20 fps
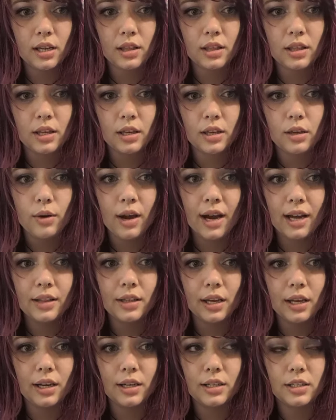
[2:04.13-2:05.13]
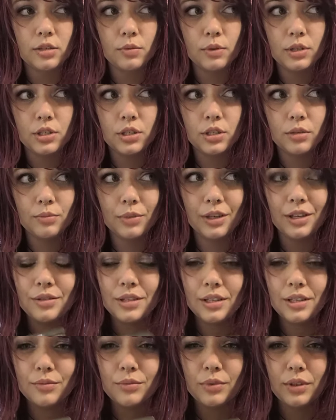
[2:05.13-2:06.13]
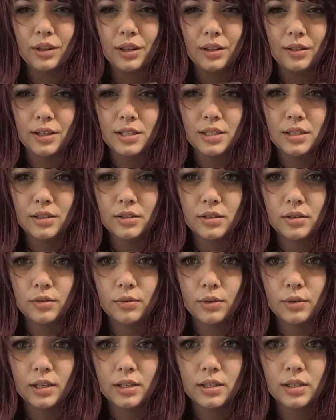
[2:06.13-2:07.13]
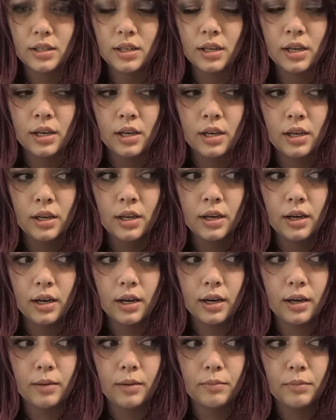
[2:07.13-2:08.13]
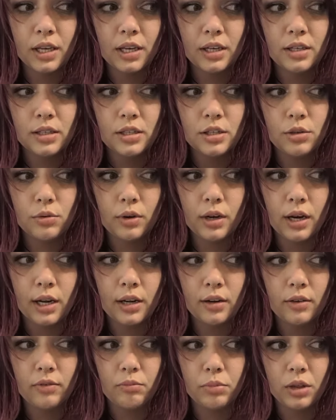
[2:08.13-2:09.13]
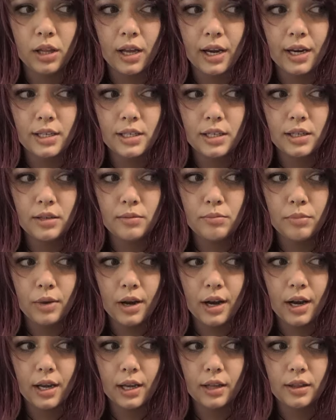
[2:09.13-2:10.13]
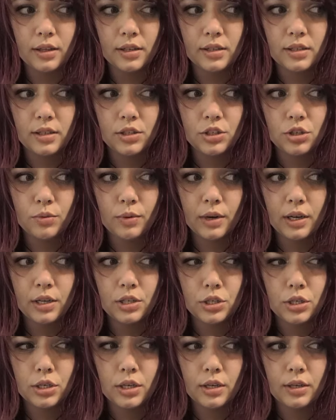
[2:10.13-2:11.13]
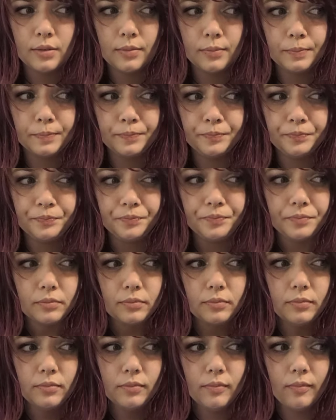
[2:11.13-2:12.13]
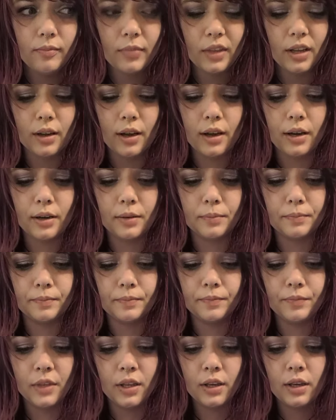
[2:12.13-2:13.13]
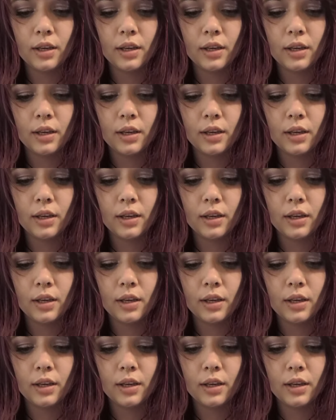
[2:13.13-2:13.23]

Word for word: and I think you had that intuition, but you didn't really listen to it um, because you were kind of blinded by the situation. Um,